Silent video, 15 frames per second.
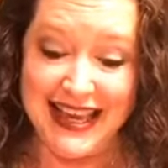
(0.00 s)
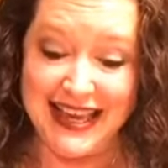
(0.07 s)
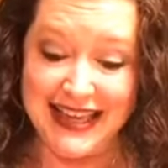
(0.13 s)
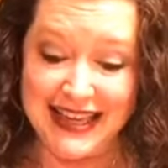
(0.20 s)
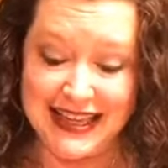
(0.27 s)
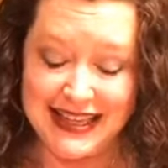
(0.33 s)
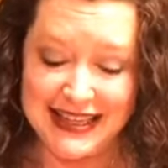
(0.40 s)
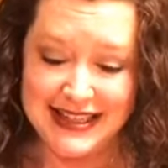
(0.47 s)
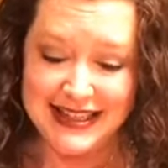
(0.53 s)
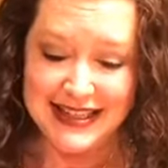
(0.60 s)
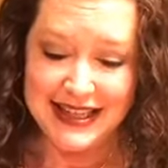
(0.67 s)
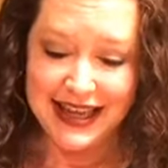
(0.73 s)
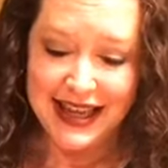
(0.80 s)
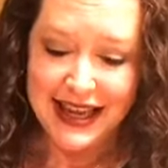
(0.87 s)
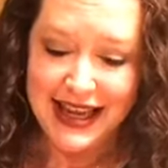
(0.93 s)
his
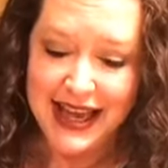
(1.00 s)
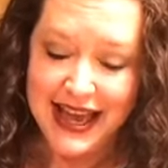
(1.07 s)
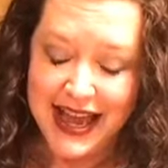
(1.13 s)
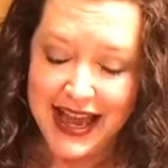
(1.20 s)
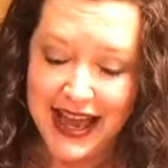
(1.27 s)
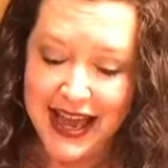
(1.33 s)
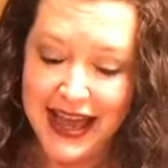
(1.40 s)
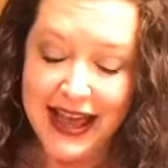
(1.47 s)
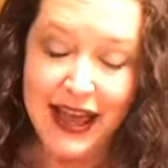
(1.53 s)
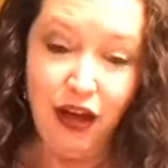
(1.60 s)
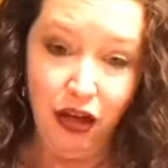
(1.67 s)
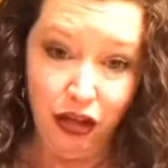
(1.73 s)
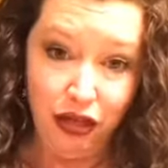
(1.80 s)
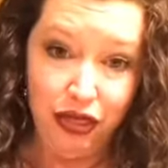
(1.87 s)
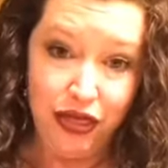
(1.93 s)

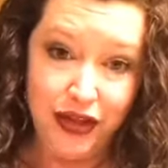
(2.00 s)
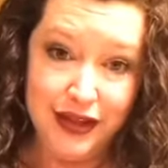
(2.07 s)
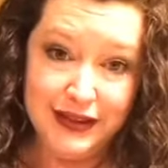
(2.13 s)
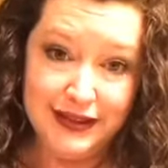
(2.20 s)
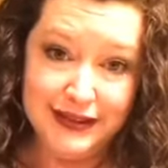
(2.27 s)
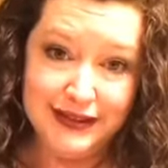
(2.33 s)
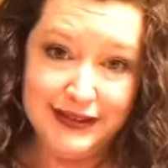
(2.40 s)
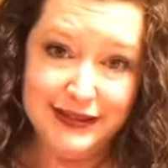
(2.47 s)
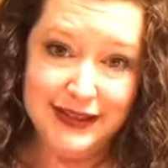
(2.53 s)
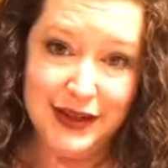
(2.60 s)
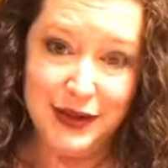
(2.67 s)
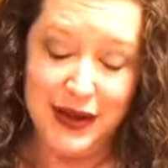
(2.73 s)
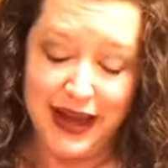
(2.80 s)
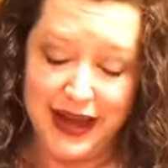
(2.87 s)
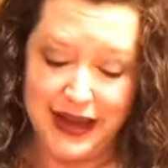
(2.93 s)
health.
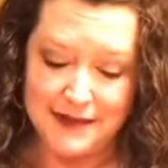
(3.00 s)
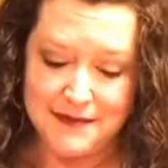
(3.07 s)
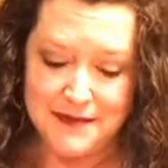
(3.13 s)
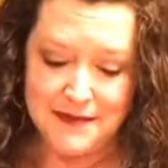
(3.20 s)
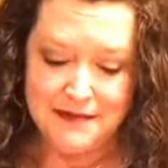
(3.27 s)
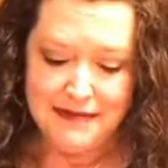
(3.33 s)
Okay?